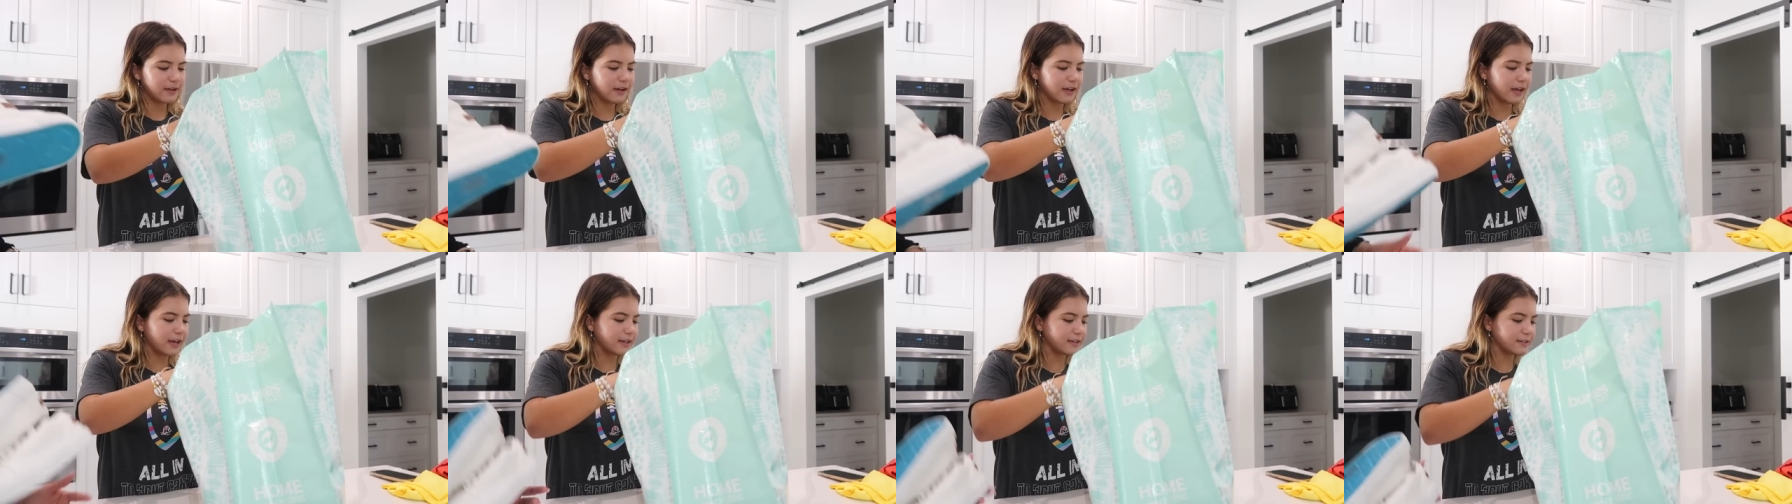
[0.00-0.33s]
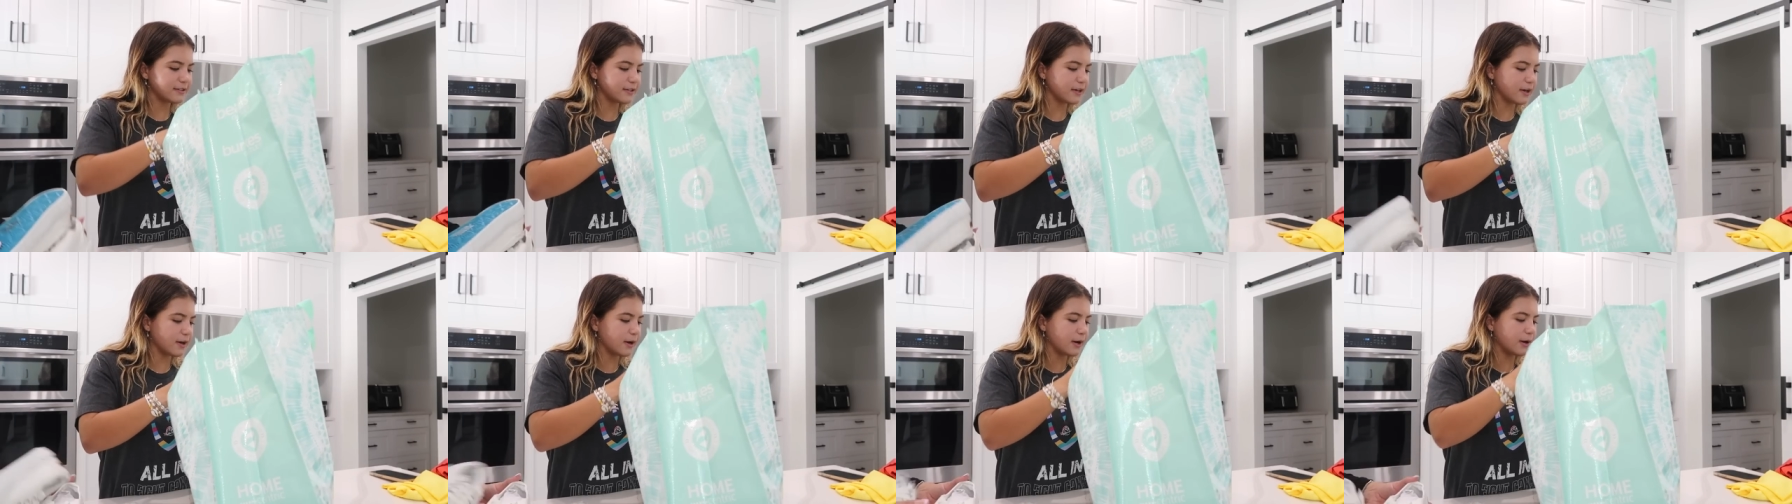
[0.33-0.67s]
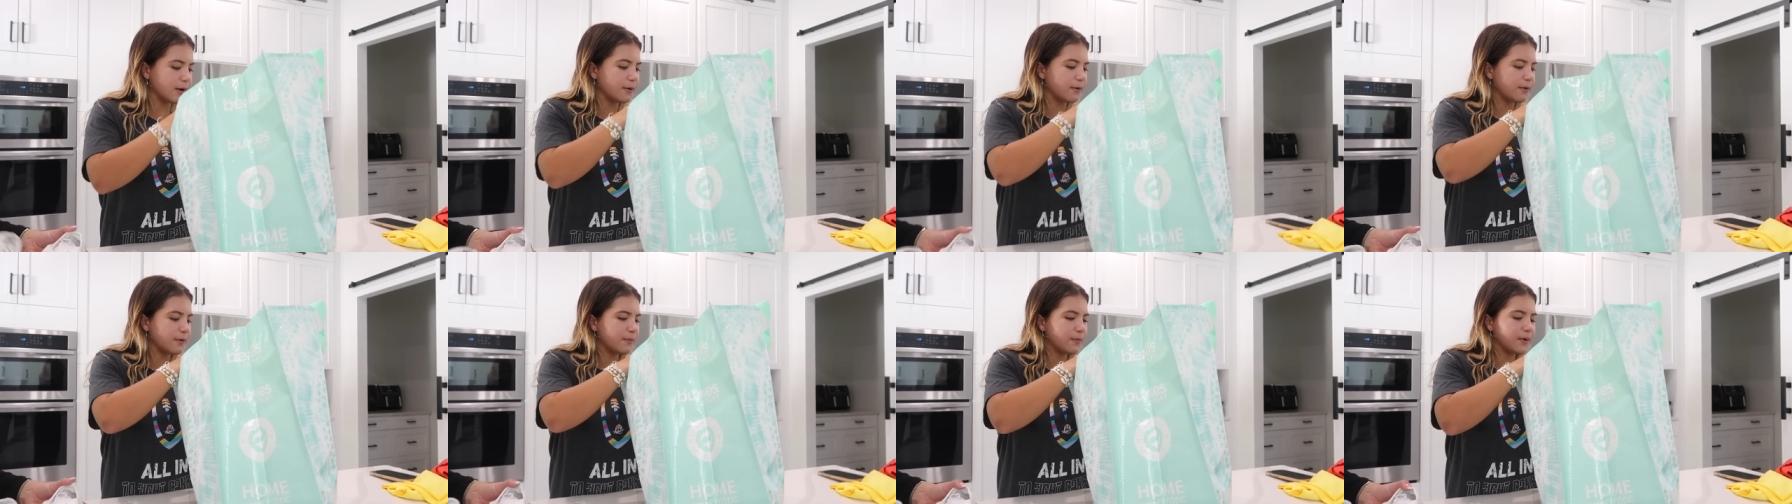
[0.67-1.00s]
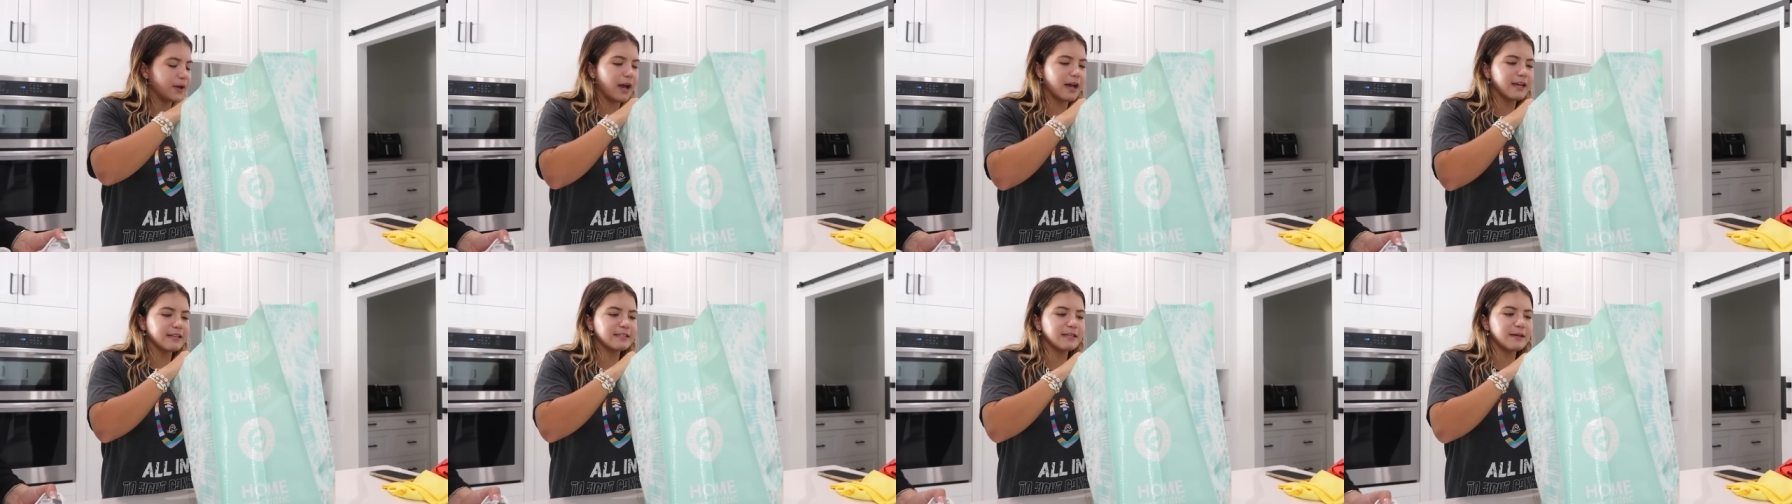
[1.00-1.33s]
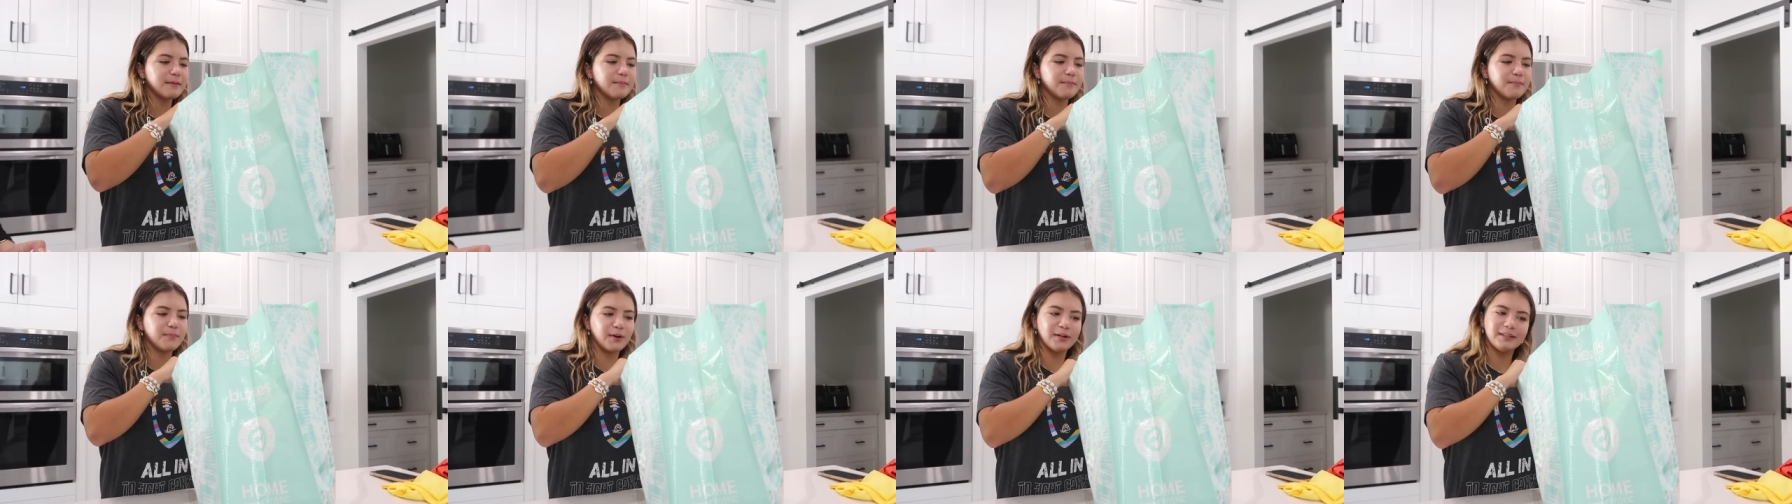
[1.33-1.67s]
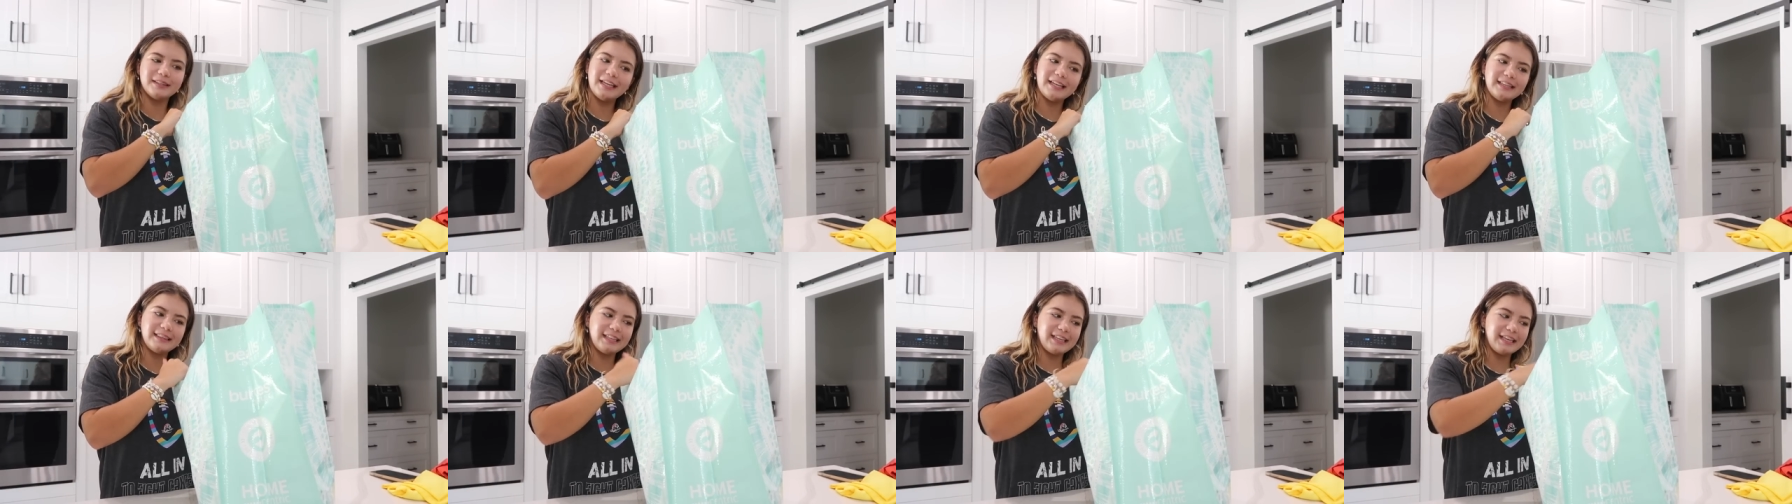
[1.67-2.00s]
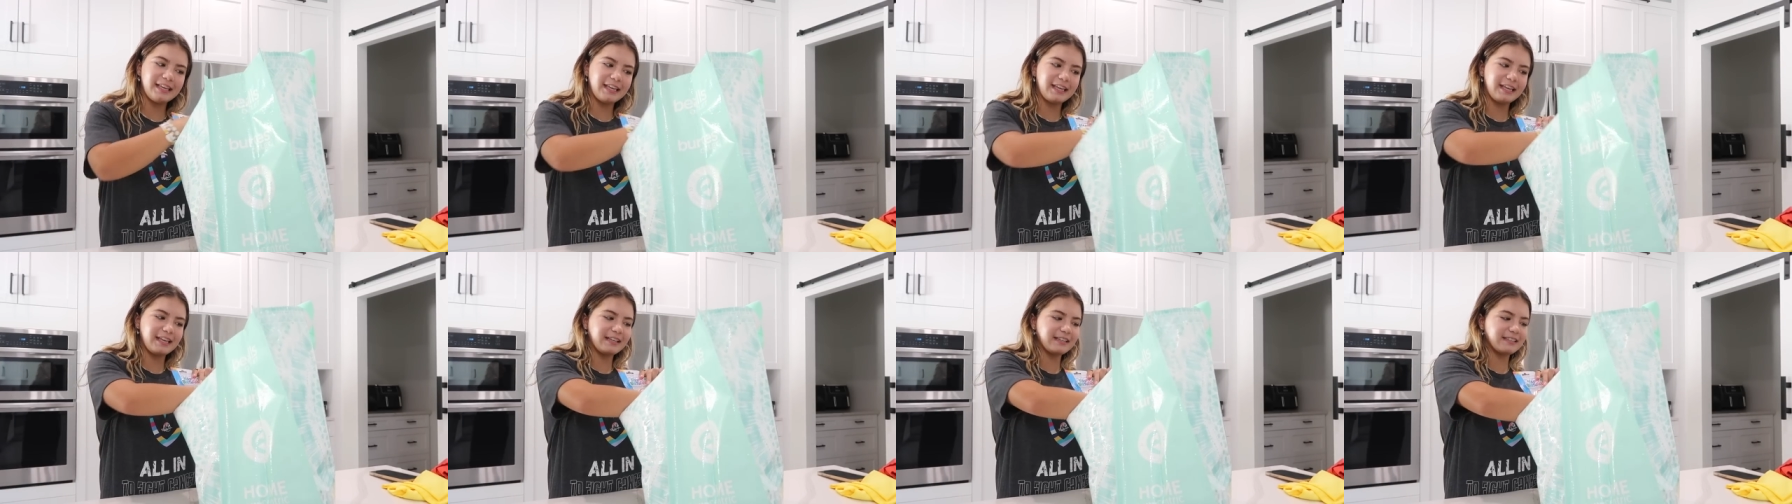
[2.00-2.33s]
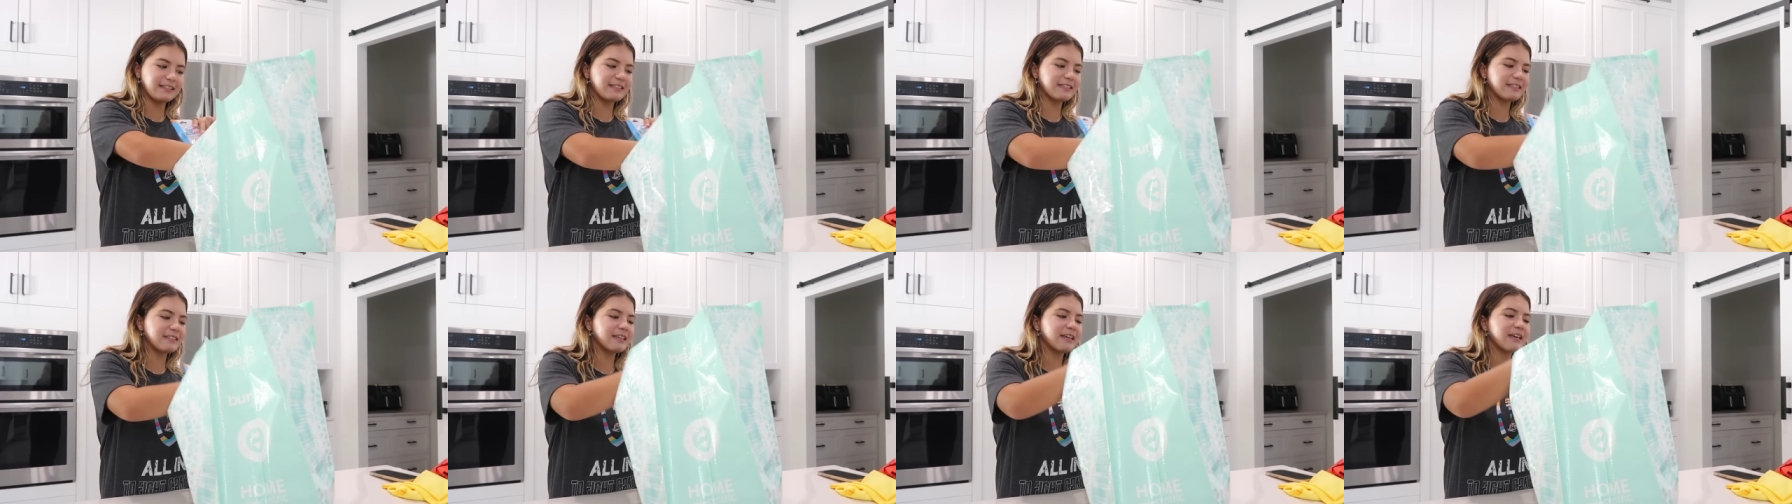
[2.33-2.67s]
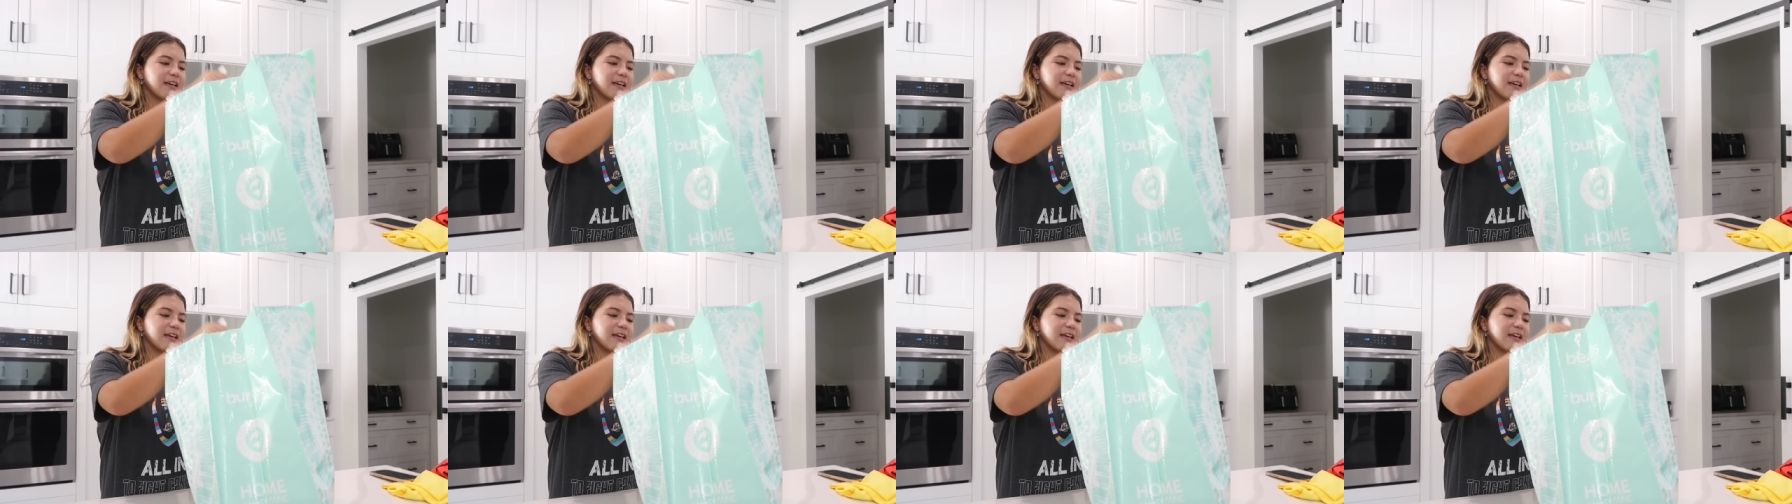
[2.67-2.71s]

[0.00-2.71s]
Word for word: Okay, so we got some birthday things.